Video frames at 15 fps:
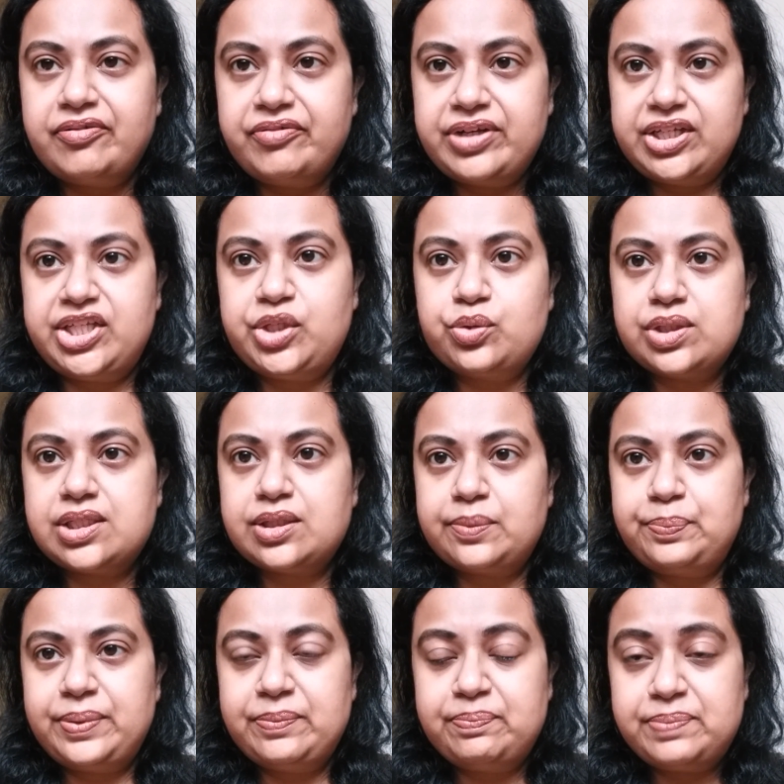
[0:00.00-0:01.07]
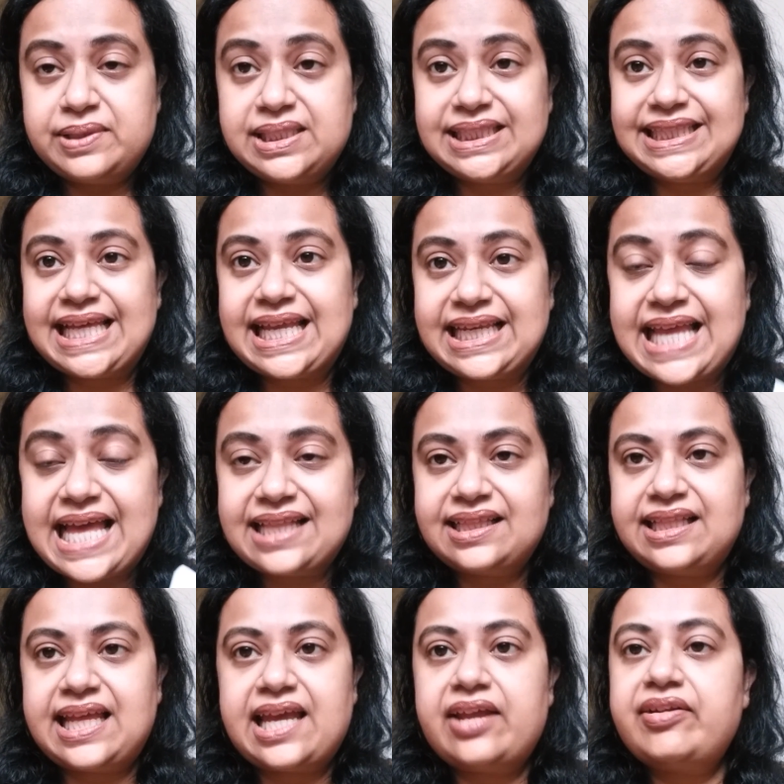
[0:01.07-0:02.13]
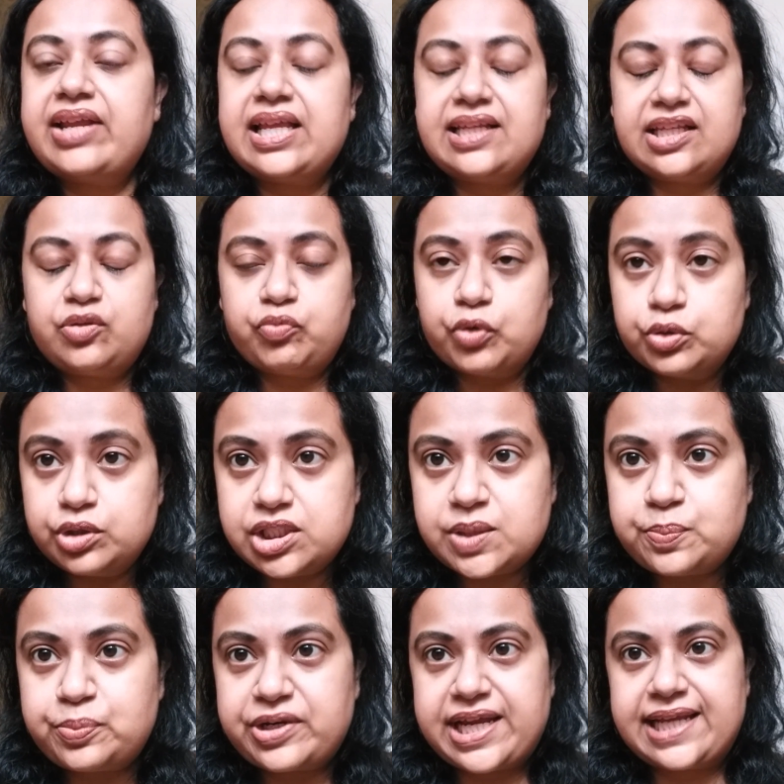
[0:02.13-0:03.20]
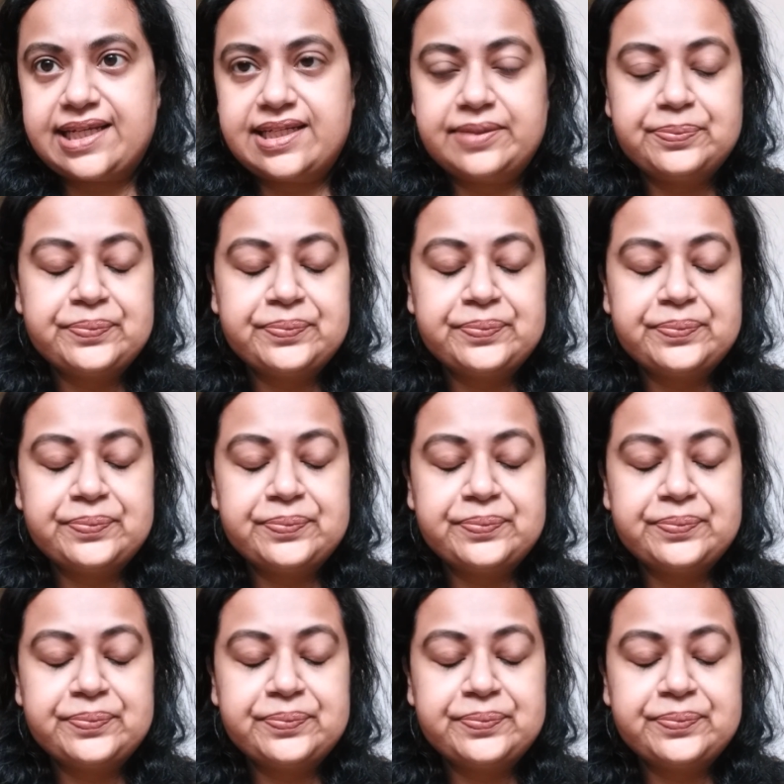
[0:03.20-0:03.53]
reduce your pimple then and there, and it won't spread.